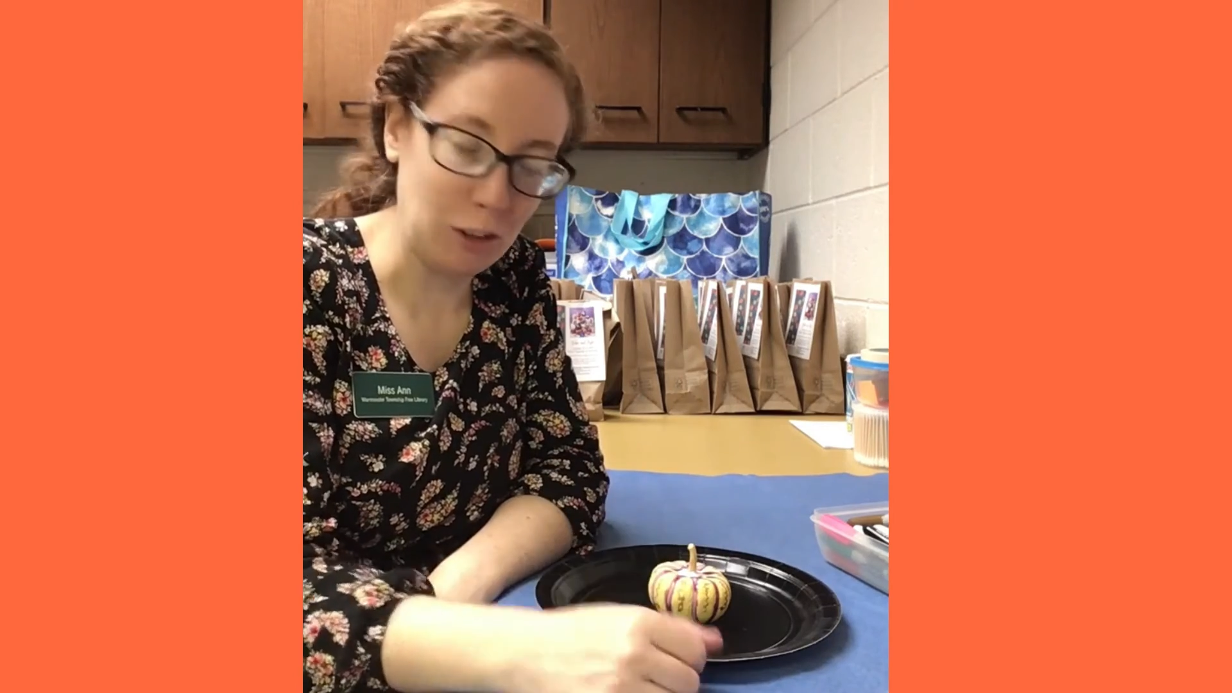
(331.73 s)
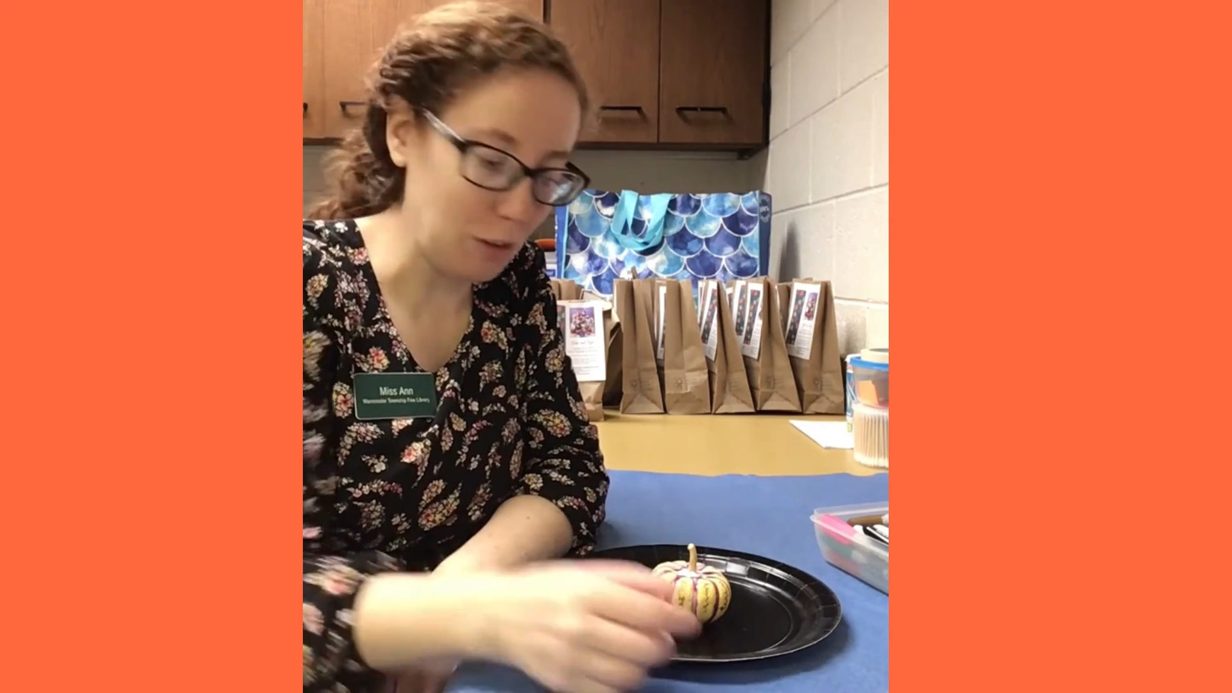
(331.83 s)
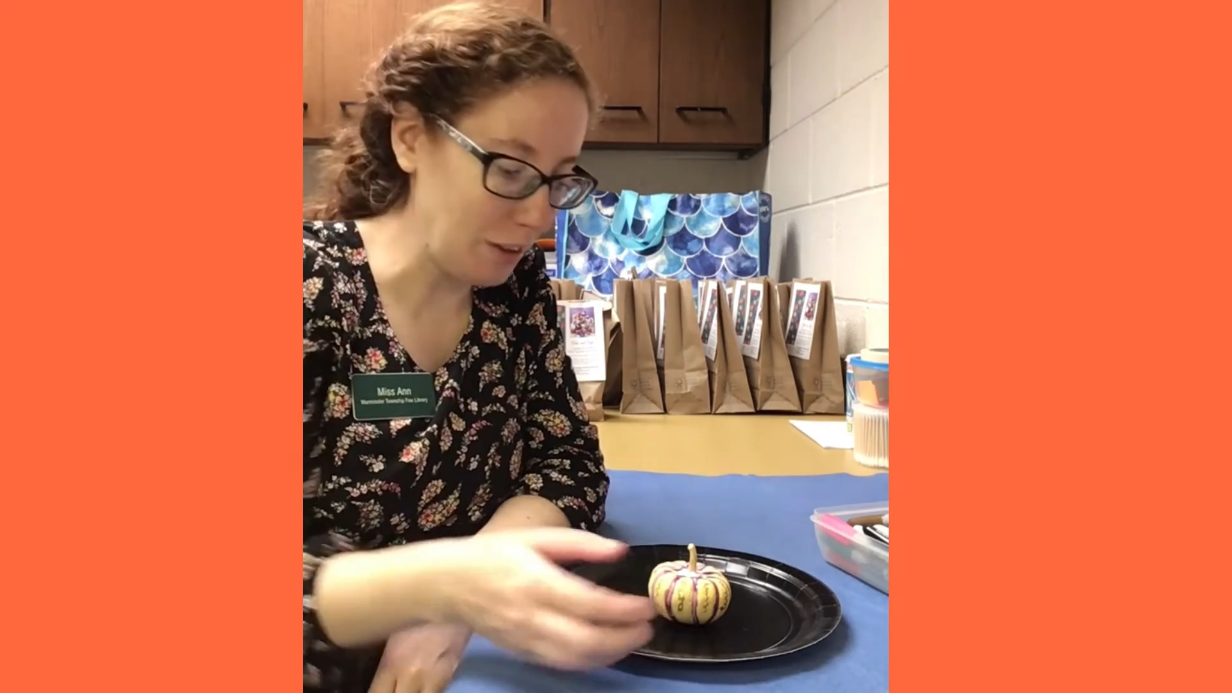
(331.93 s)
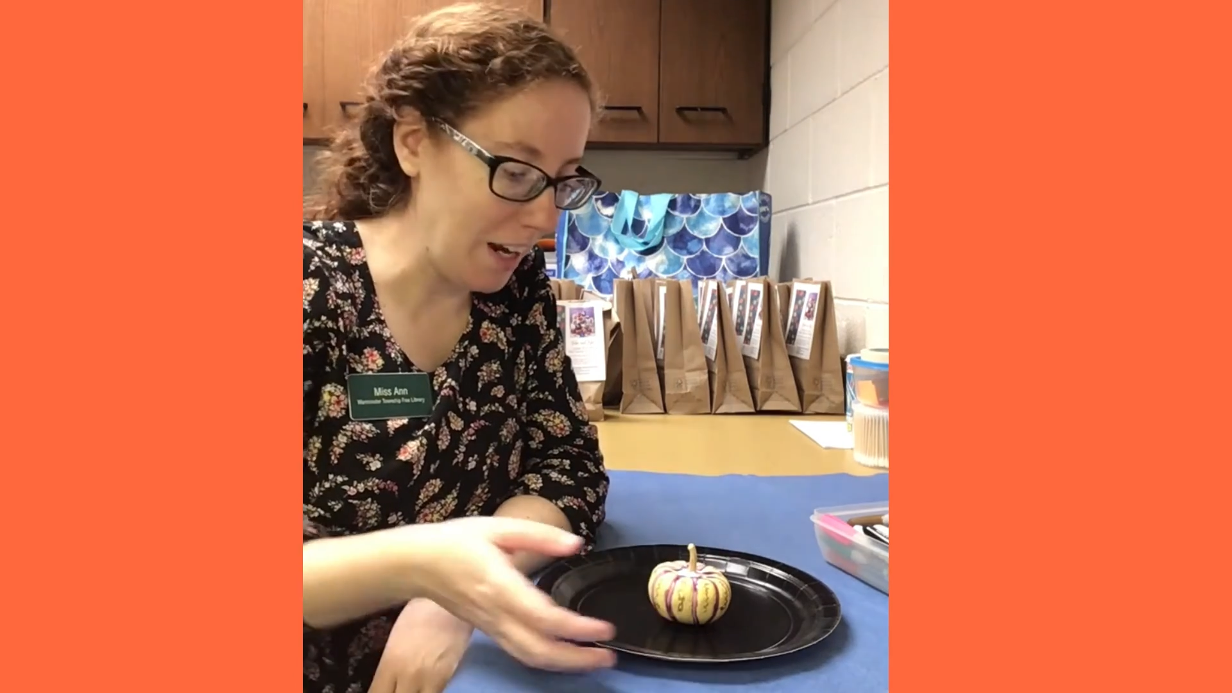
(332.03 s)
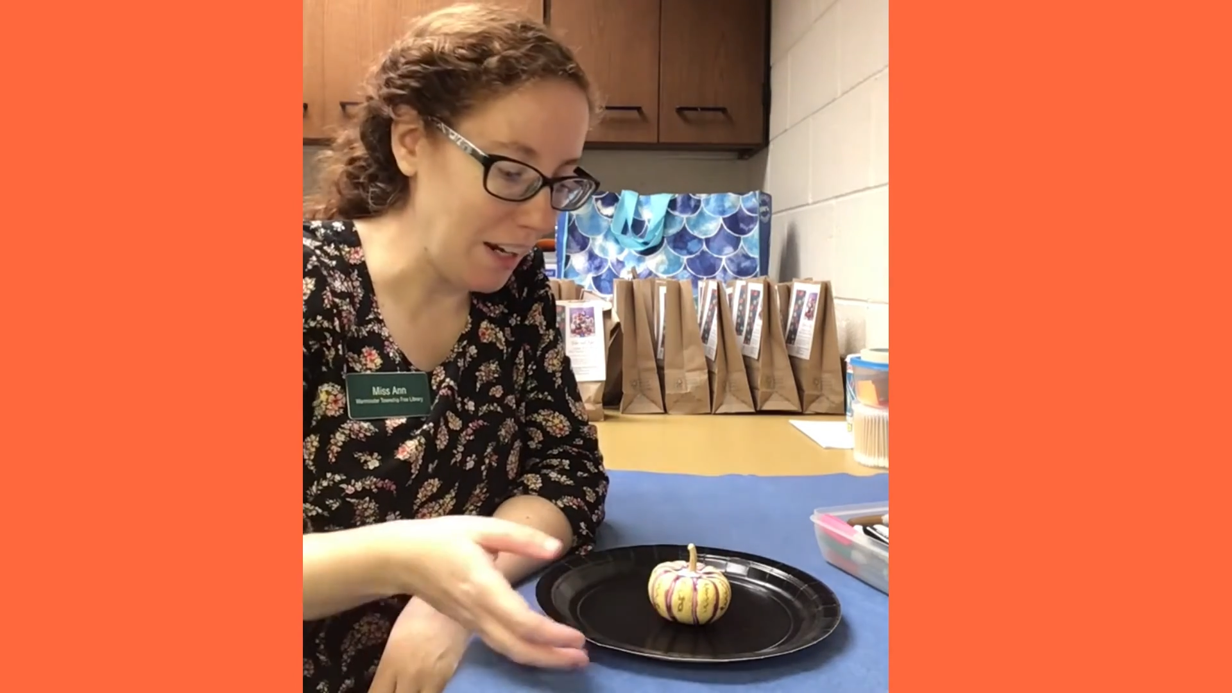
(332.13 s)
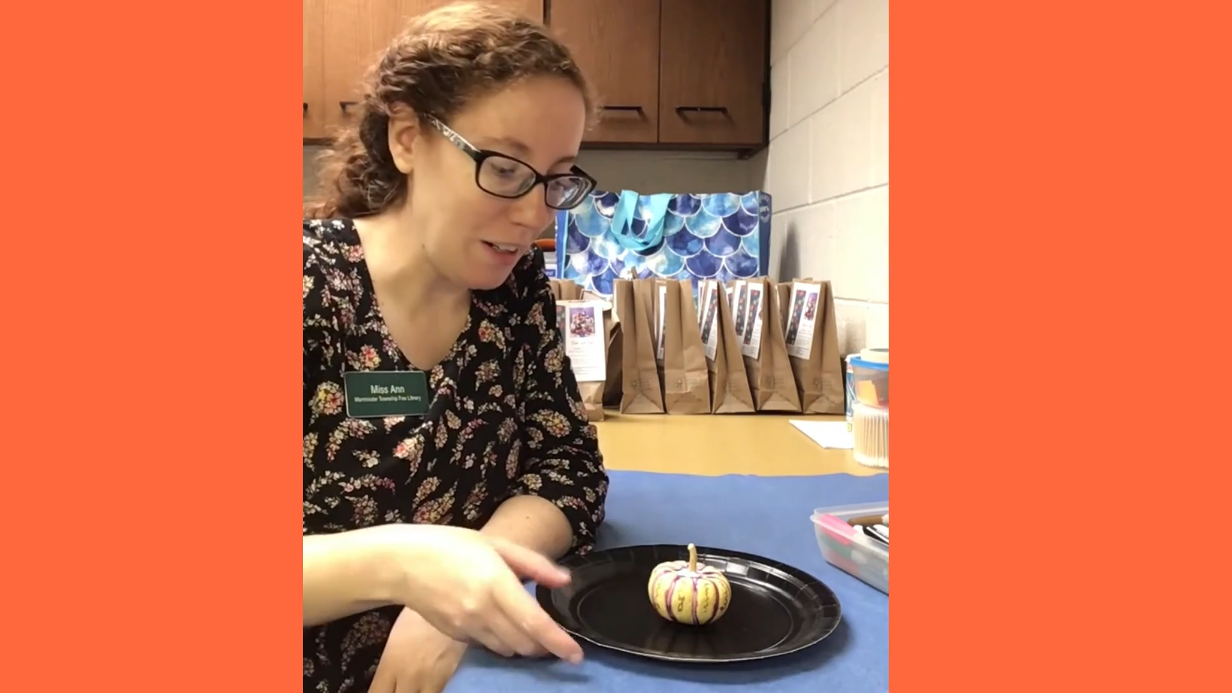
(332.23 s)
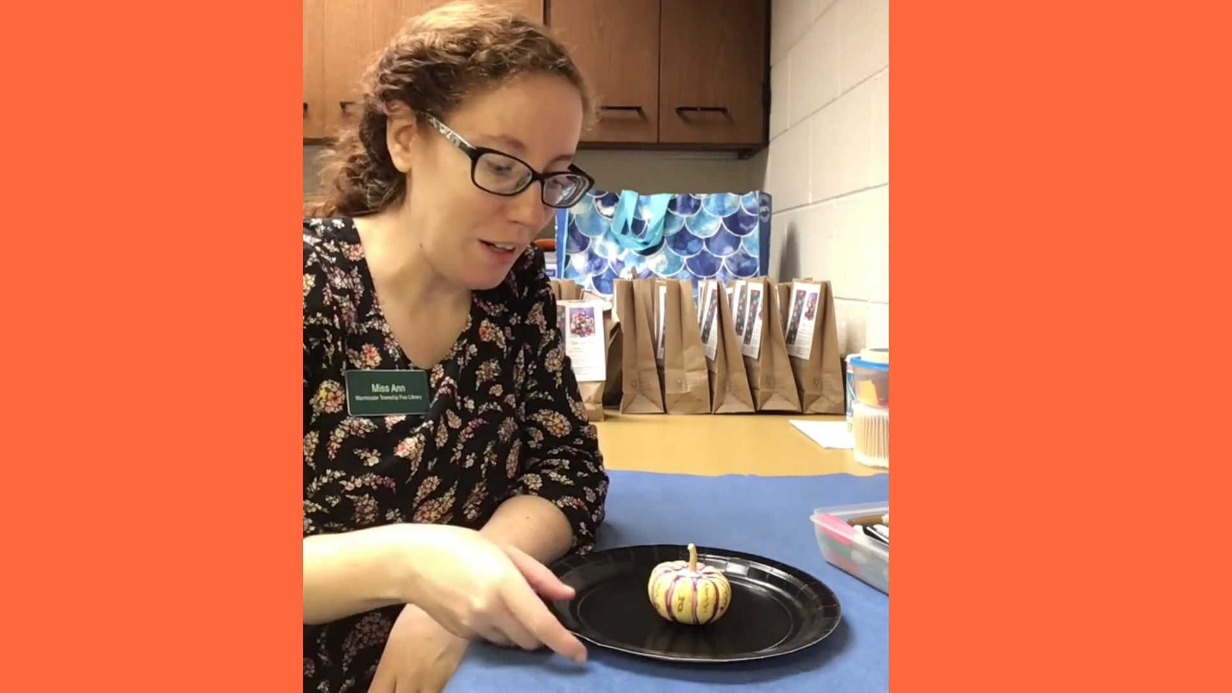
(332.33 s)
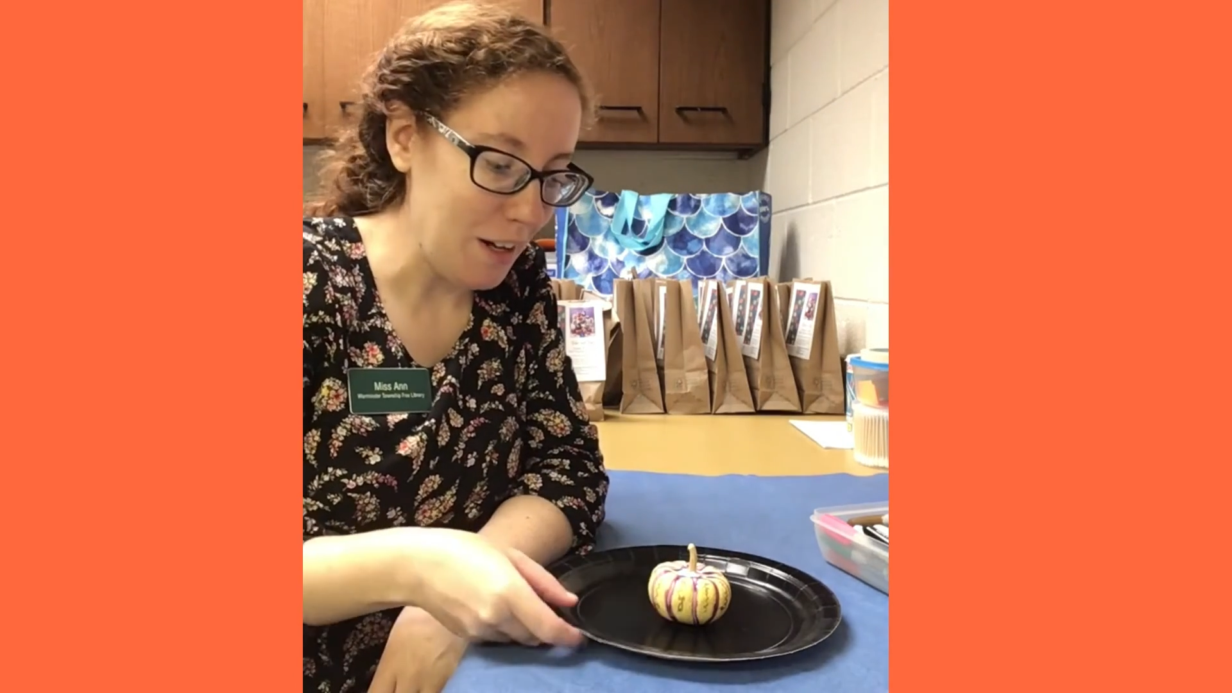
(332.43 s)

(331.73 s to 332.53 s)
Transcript: create